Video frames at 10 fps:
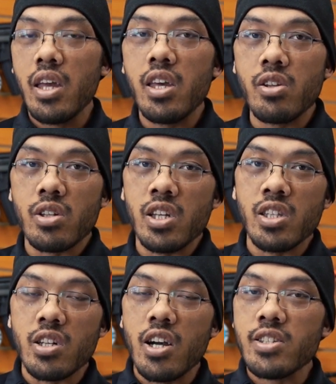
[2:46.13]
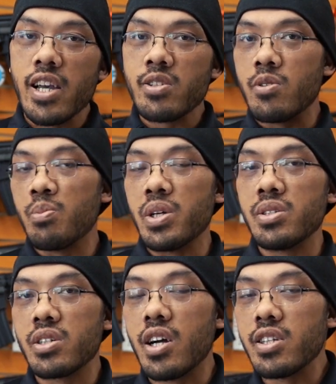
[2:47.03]
either clean the contacts or replace
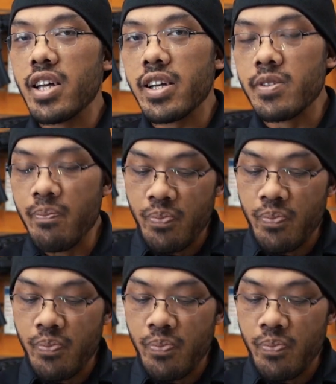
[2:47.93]
the contacts.